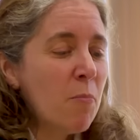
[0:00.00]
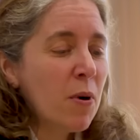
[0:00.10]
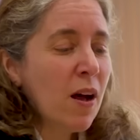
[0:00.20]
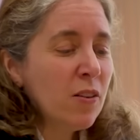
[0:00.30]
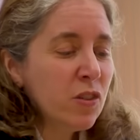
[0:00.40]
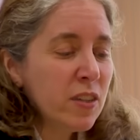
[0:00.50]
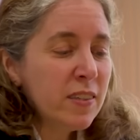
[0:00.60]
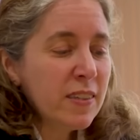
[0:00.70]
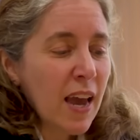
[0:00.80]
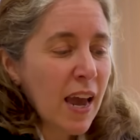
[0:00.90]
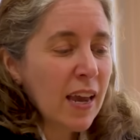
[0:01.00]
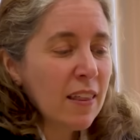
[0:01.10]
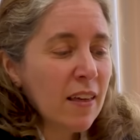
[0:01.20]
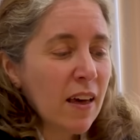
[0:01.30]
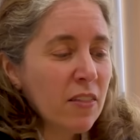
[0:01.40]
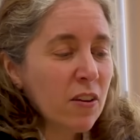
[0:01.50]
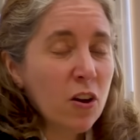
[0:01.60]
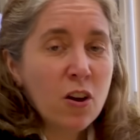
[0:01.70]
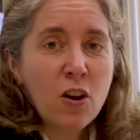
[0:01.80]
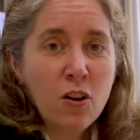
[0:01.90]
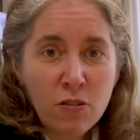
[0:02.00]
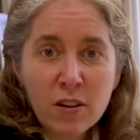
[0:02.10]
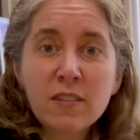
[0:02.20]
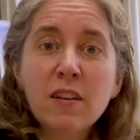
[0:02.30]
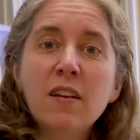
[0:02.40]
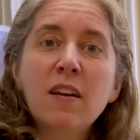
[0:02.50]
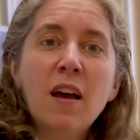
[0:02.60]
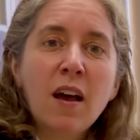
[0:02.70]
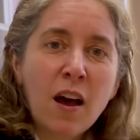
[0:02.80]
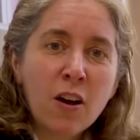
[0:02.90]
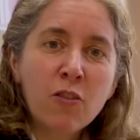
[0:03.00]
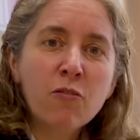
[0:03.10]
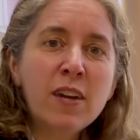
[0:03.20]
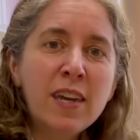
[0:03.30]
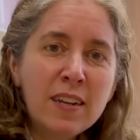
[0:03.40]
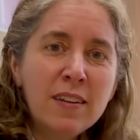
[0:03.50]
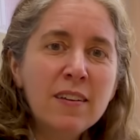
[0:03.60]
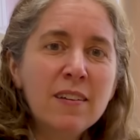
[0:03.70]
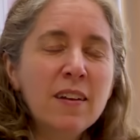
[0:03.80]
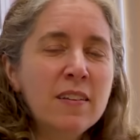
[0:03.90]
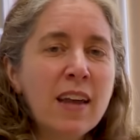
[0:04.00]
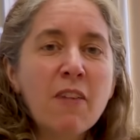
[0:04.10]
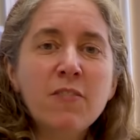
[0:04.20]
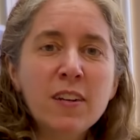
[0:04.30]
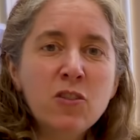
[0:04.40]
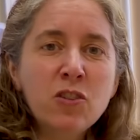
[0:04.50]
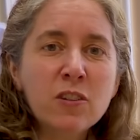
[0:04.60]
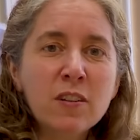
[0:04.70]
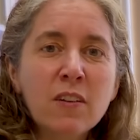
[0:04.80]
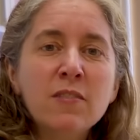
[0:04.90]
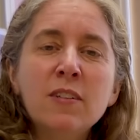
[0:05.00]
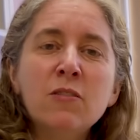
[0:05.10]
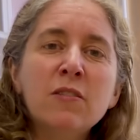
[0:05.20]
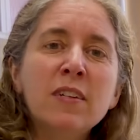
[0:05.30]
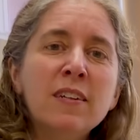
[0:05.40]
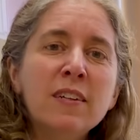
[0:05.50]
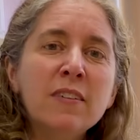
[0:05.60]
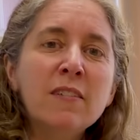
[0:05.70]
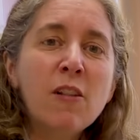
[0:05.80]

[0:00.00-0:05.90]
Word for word: but I'll just say that the current agreed definition of zero degrees